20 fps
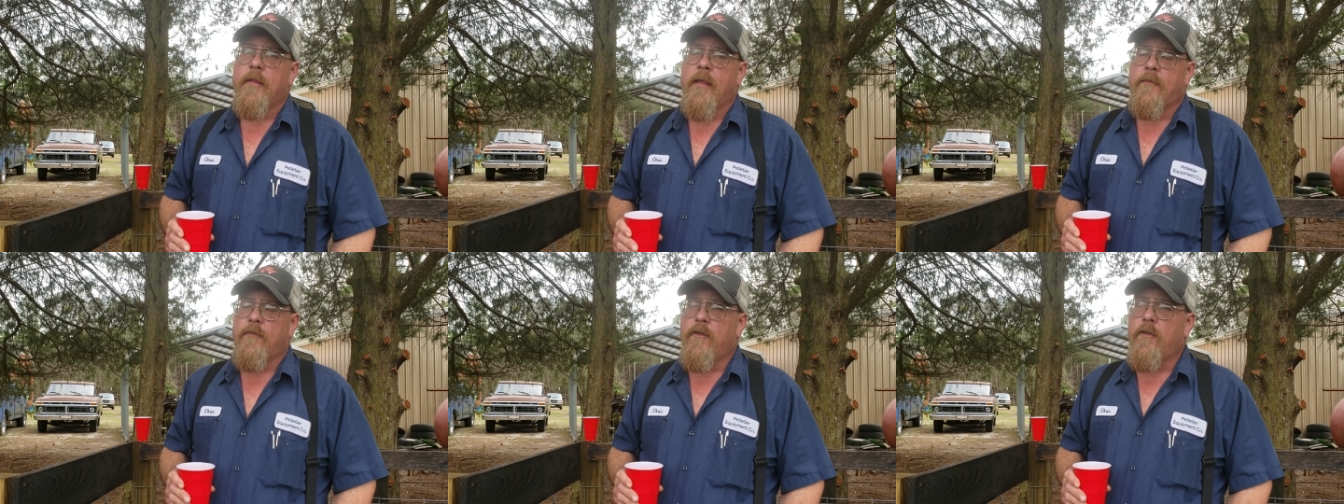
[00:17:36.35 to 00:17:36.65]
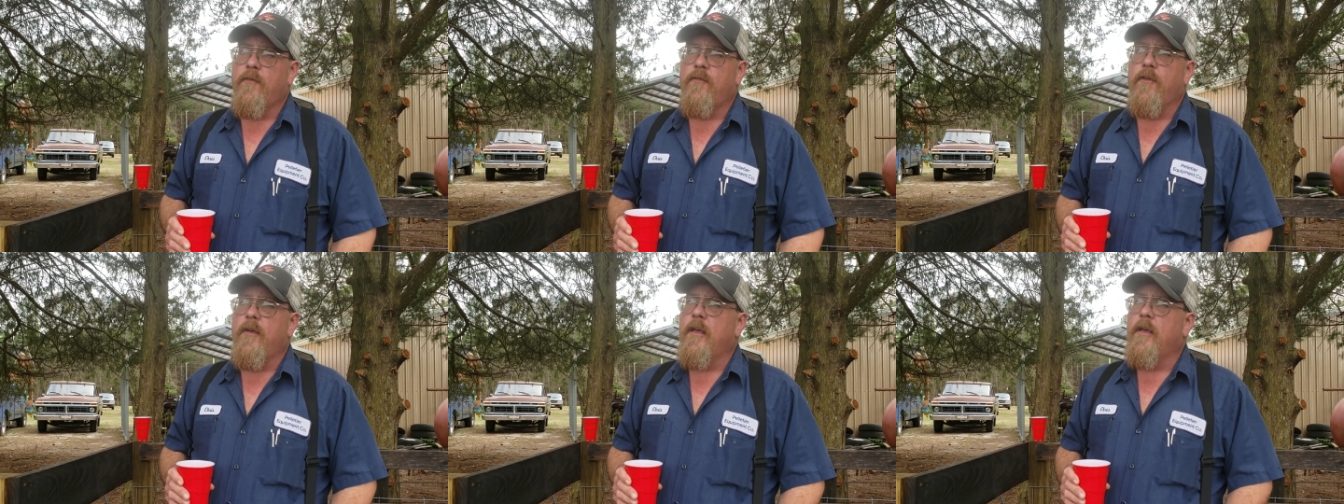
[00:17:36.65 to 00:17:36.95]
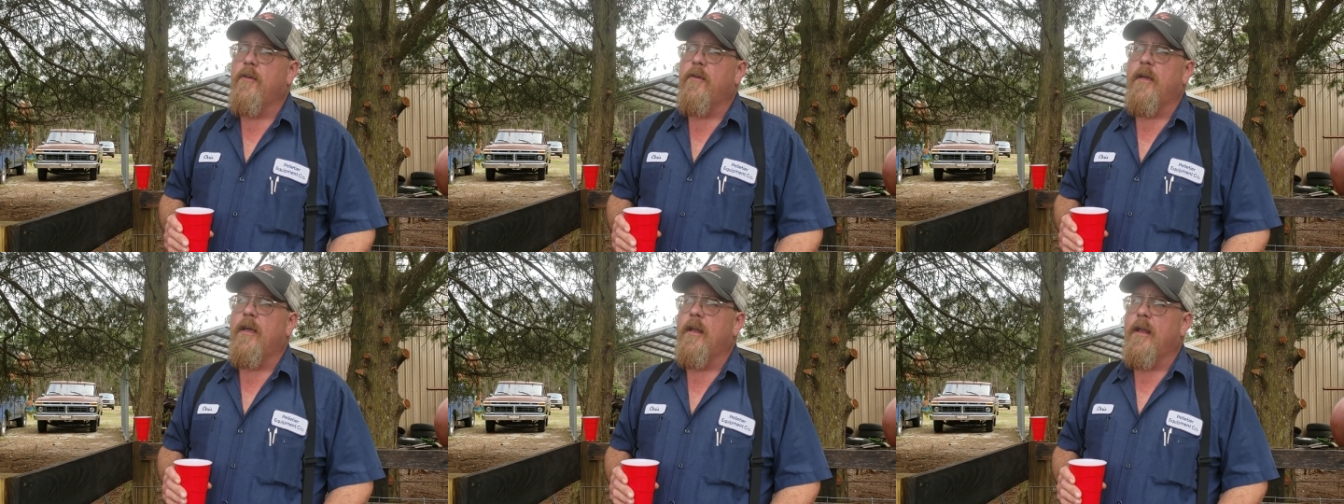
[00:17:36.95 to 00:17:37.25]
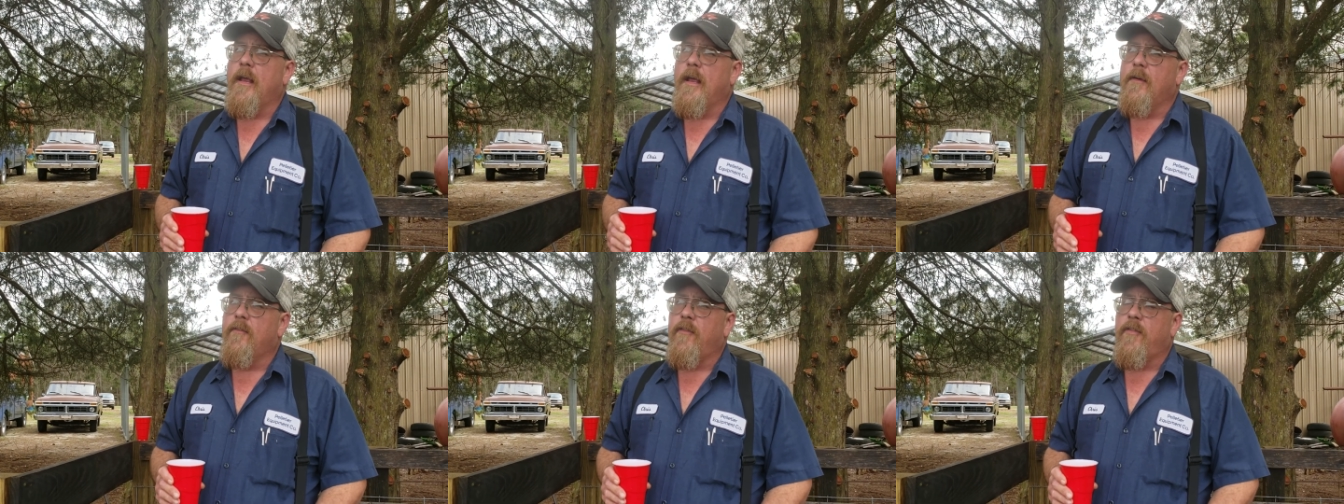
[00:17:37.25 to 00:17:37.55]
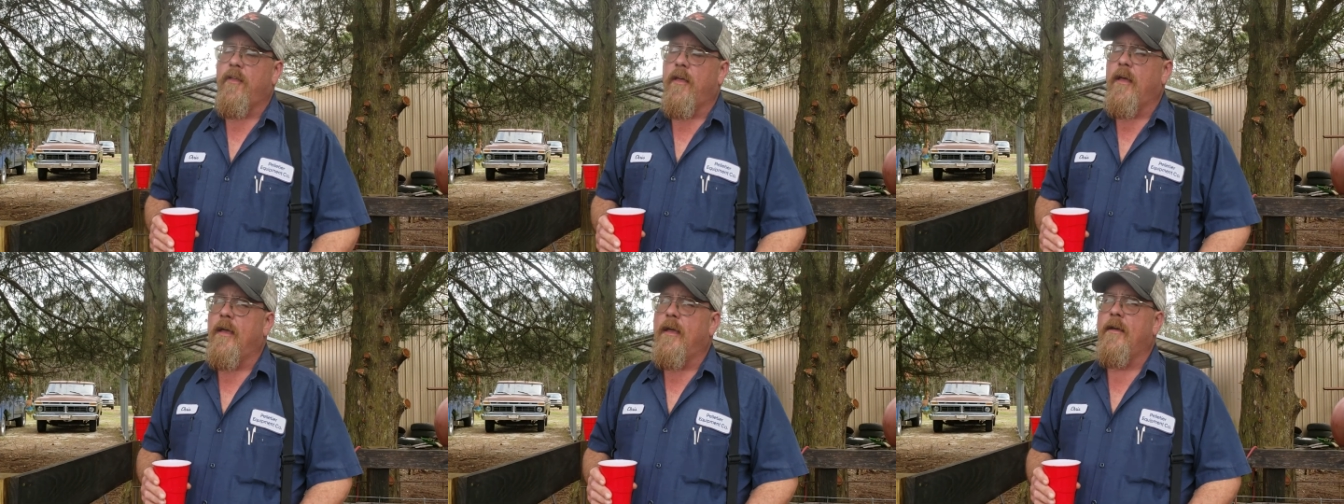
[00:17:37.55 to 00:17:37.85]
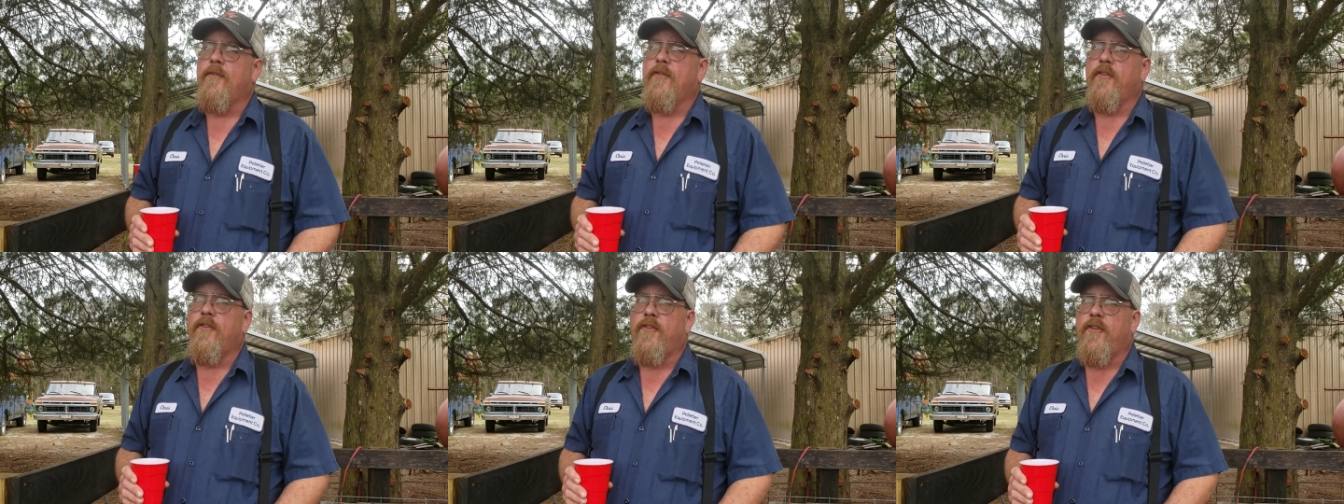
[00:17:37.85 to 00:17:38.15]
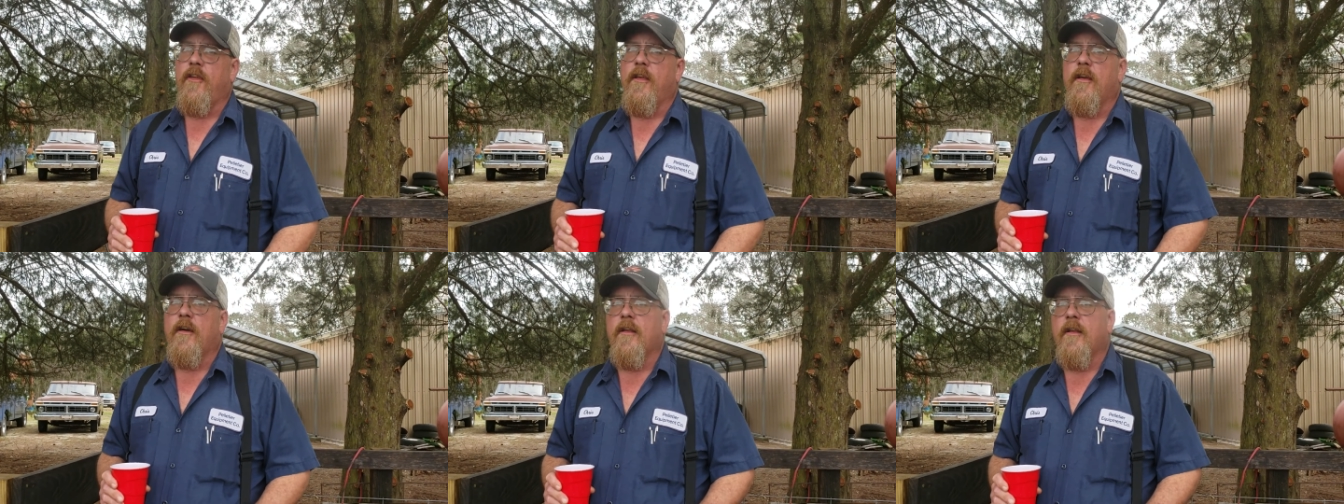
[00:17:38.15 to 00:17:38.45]
If you figure in everything,
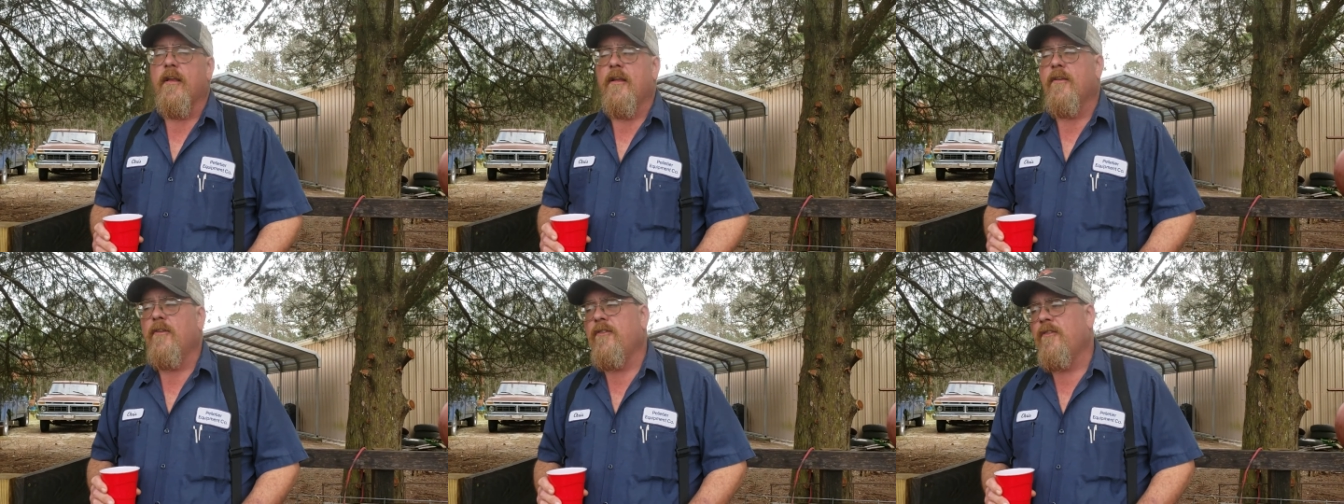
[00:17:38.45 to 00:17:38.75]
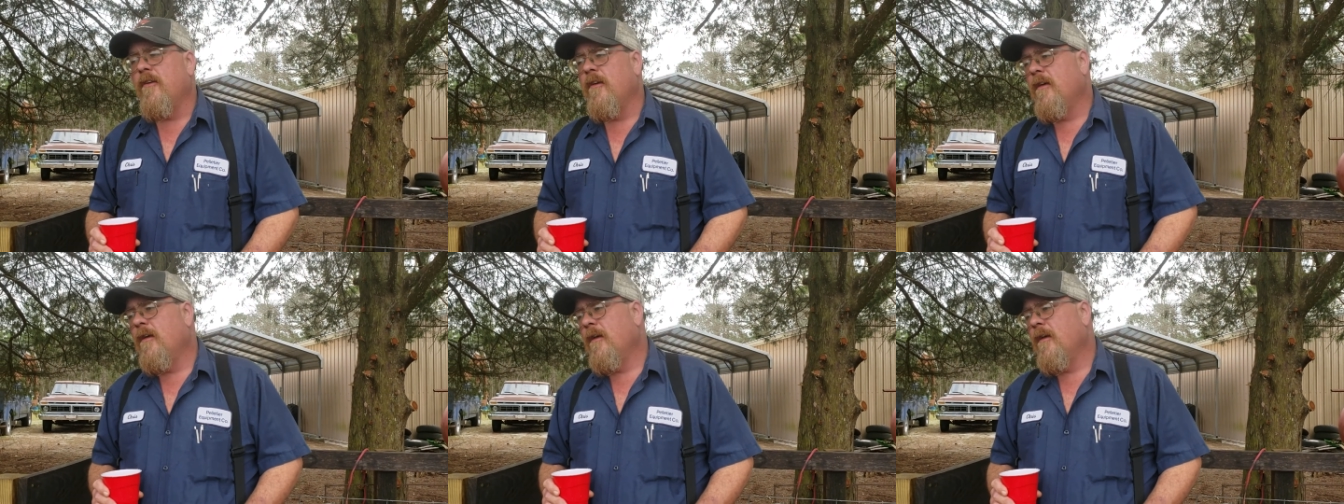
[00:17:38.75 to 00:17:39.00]
facilities,